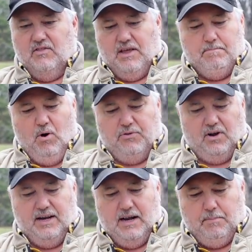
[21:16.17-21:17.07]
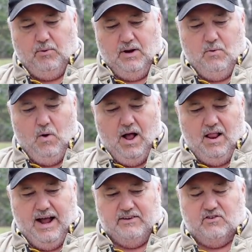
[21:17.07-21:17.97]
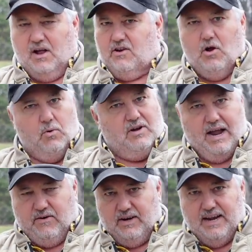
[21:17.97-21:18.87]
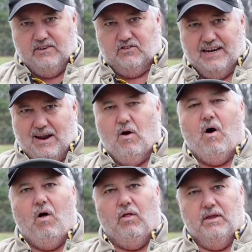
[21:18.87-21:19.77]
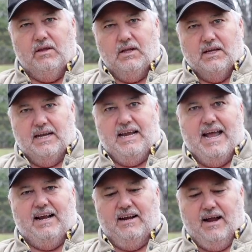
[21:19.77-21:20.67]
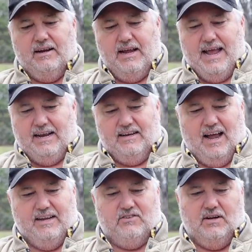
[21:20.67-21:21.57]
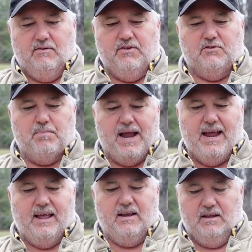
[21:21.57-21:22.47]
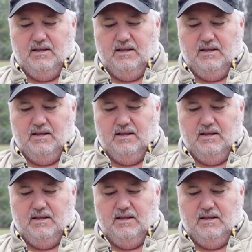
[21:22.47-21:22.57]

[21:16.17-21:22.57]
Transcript: They both cleaned up really well. I saw no degradation at all in the anodizing of this pan.